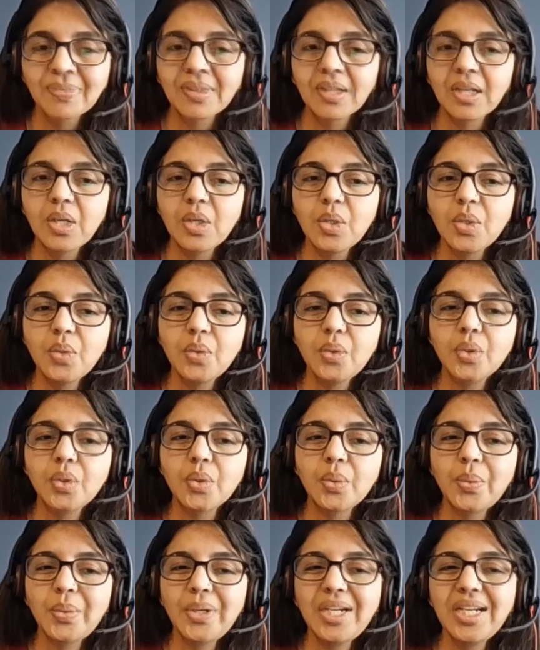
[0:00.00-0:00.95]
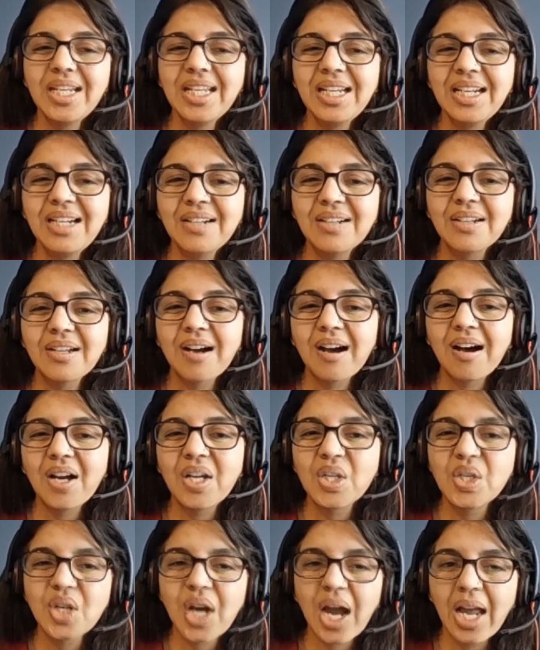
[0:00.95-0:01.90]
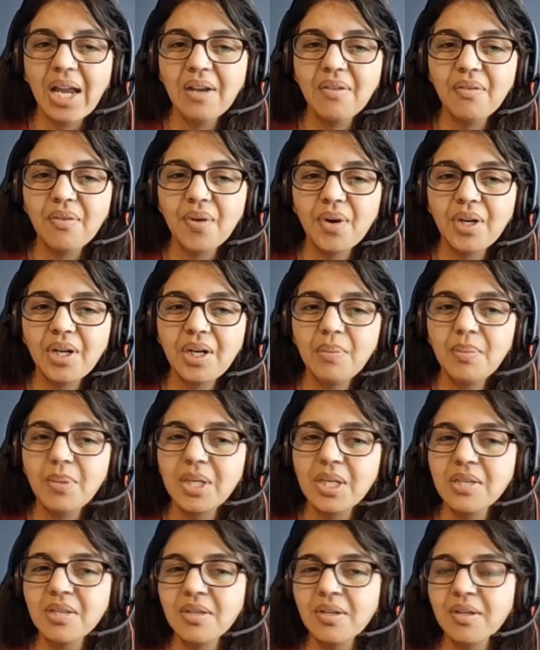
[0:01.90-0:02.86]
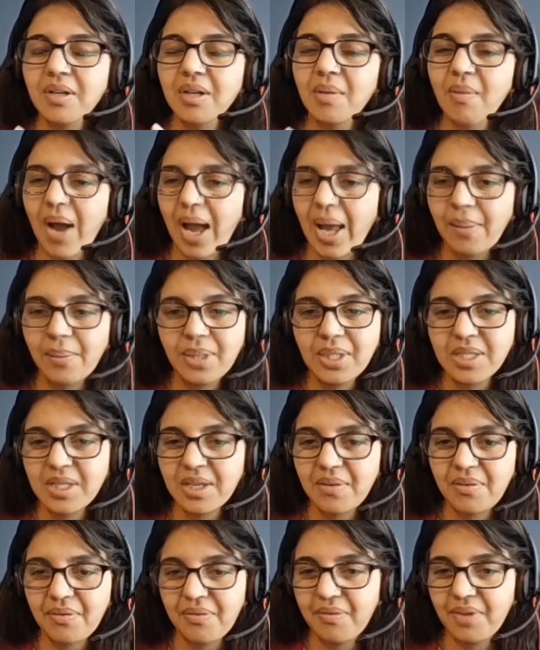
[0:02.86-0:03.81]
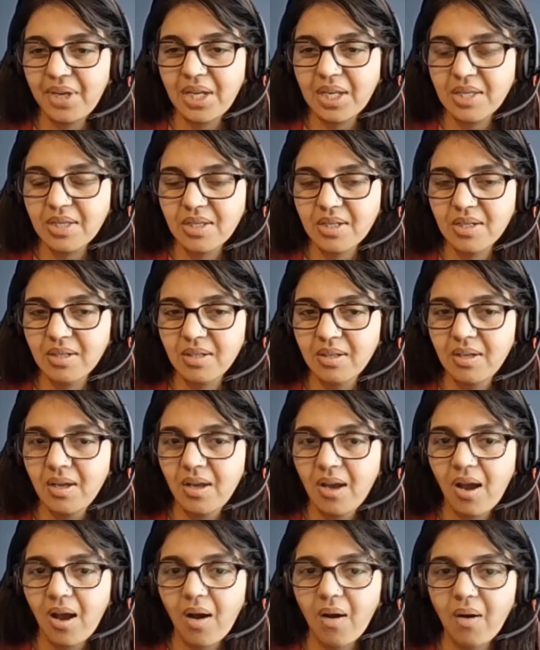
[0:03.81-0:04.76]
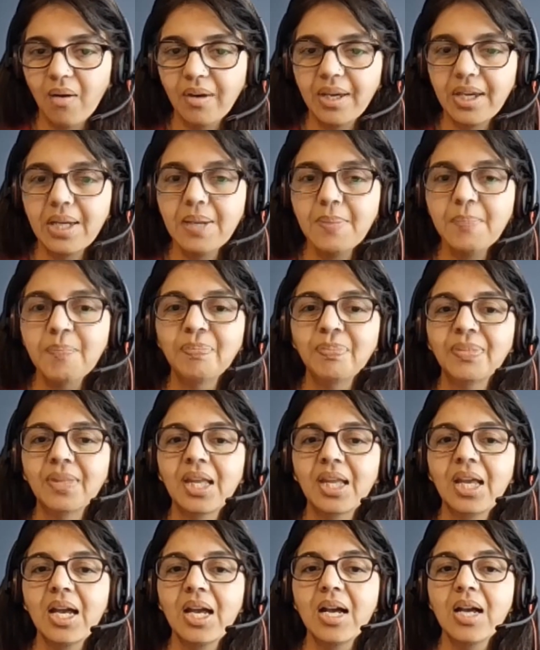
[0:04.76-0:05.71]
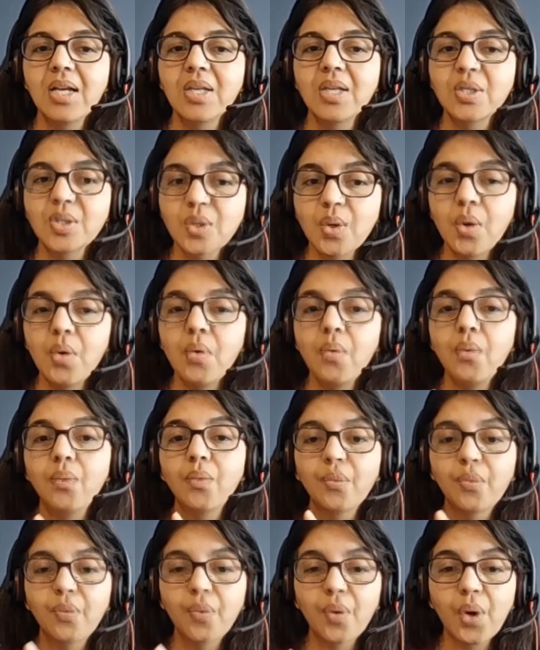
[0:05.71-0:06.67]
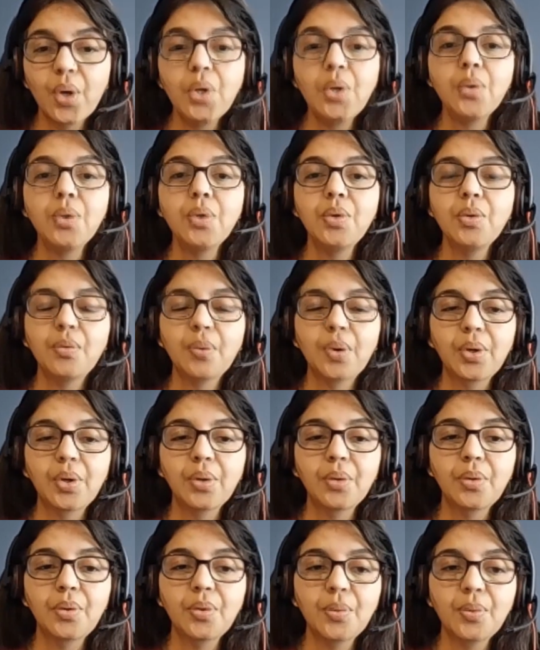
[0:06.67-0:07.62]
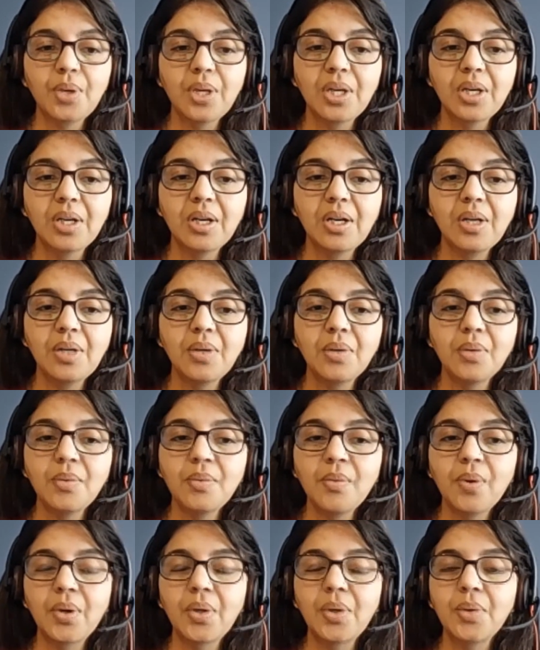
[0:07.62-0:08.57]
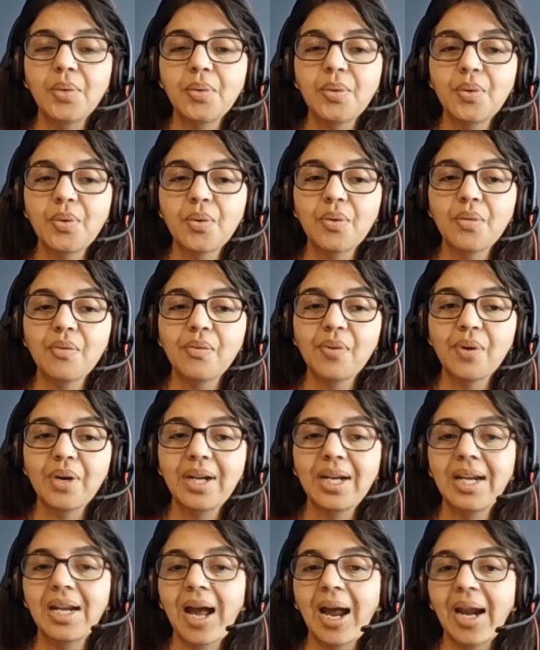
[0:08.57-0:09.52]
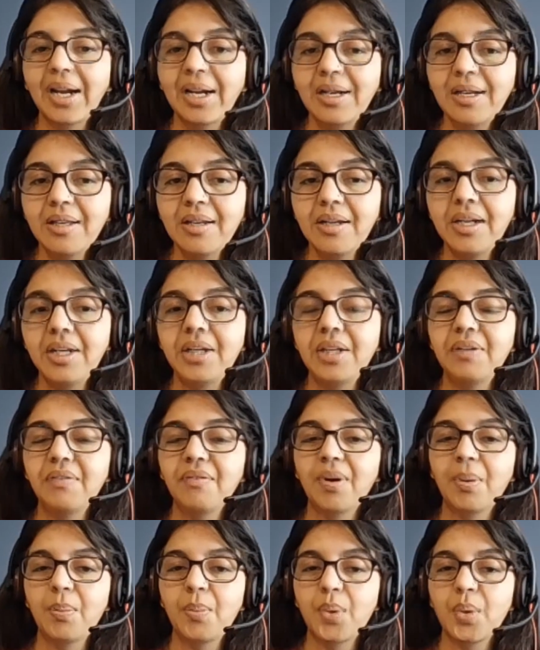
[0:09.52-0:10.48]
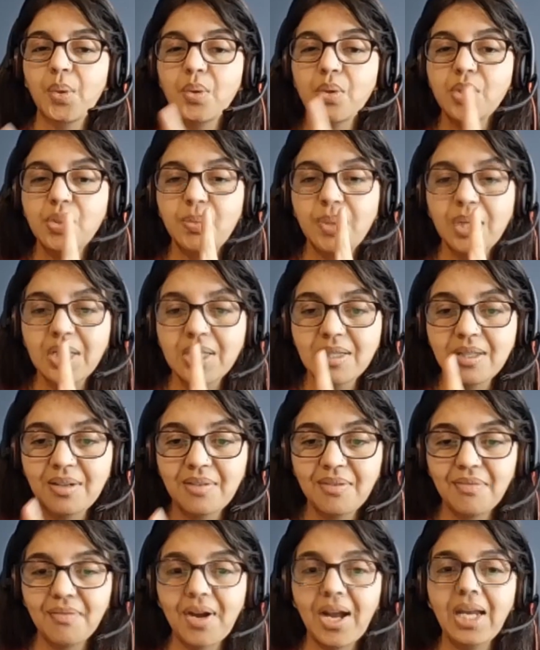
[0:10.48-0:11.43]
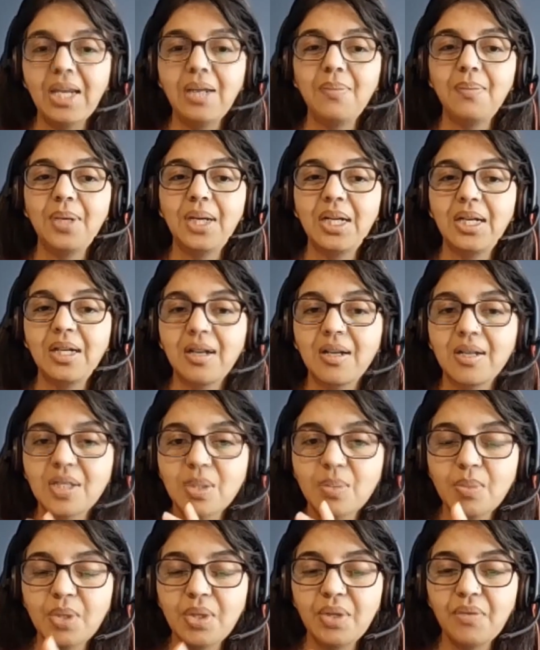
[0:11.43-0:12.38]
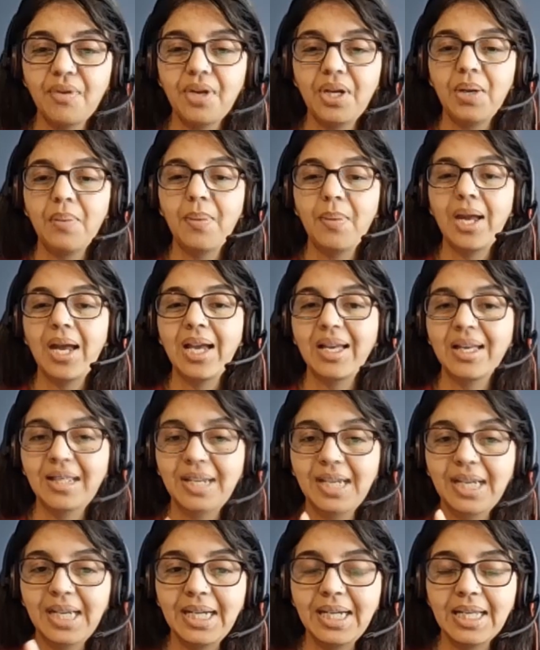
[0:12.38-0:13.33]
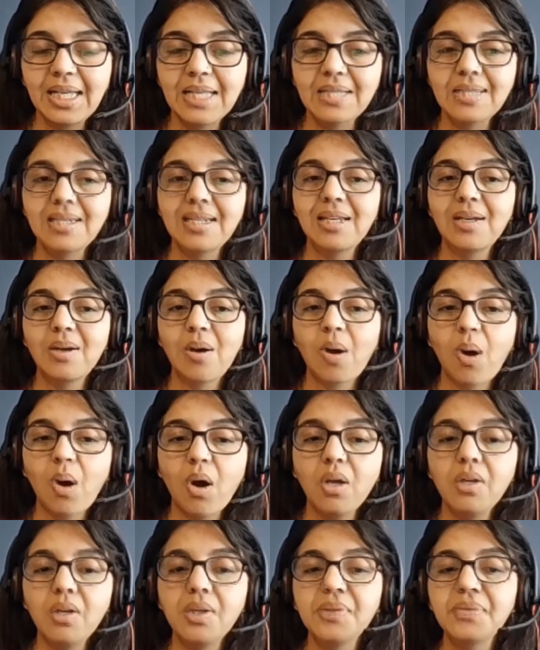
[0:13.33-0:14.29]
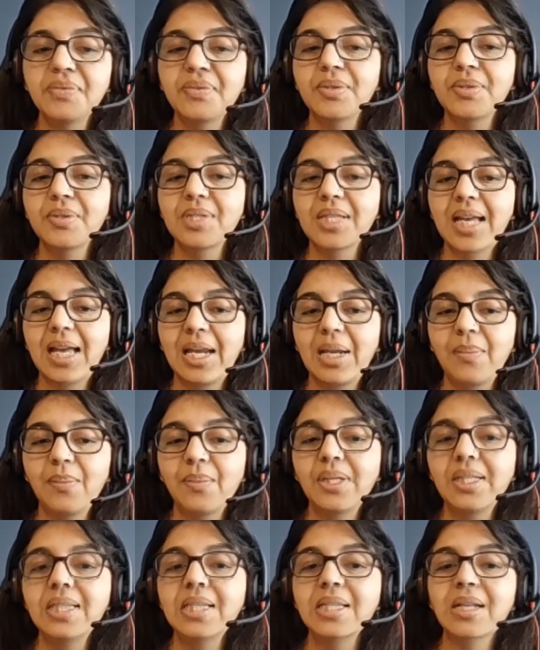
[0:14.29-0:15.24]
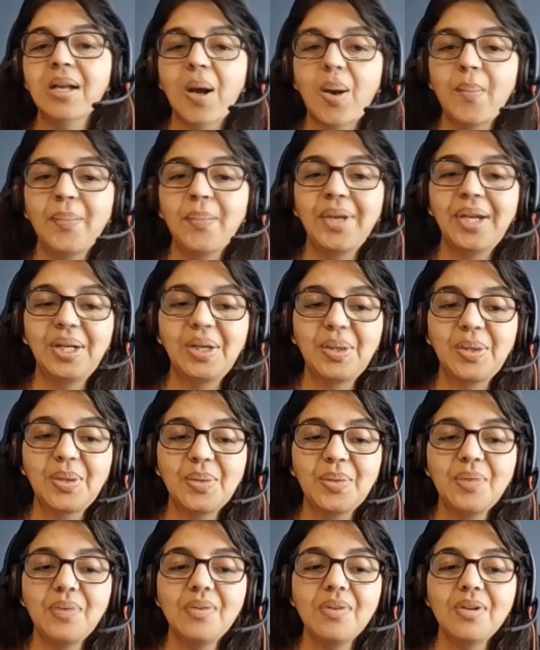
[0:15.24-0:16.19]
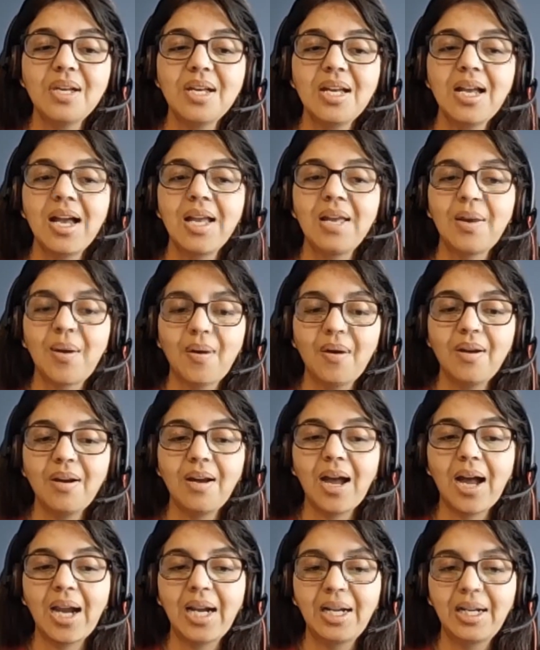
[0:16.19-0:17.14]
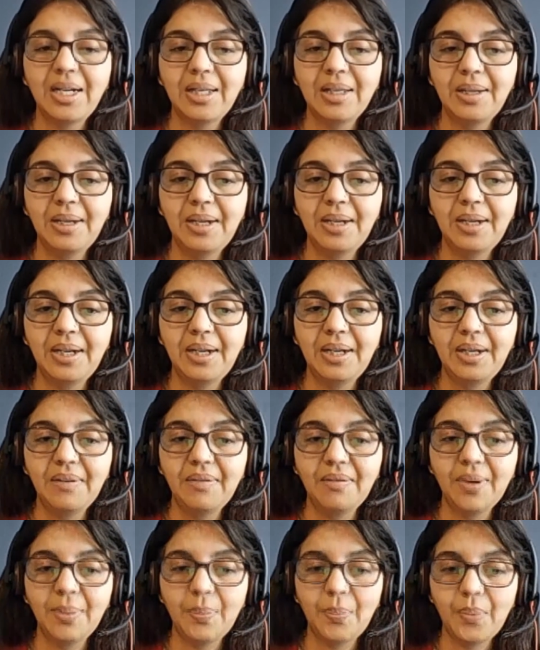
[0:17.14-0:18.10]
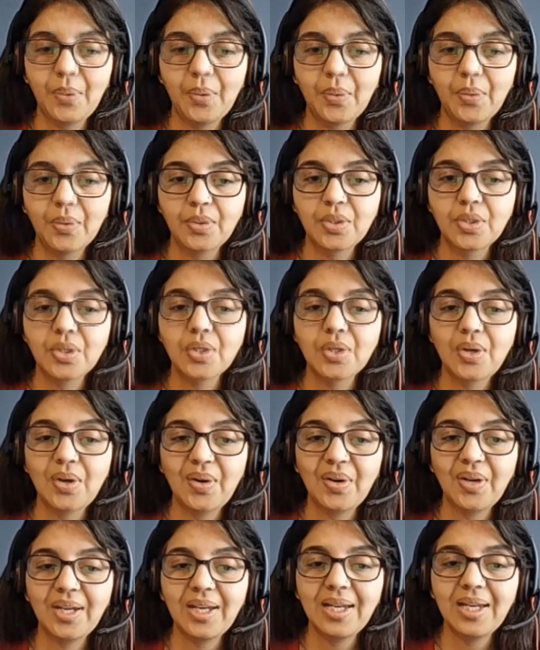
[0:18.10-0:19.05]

You don't need agile for it because your requirements are fixed. Okay. So what do you want to do here? You want to go for an iterative approach because refinement, customer feedback, retesting, all of those elements come into your iterative approach. Okay.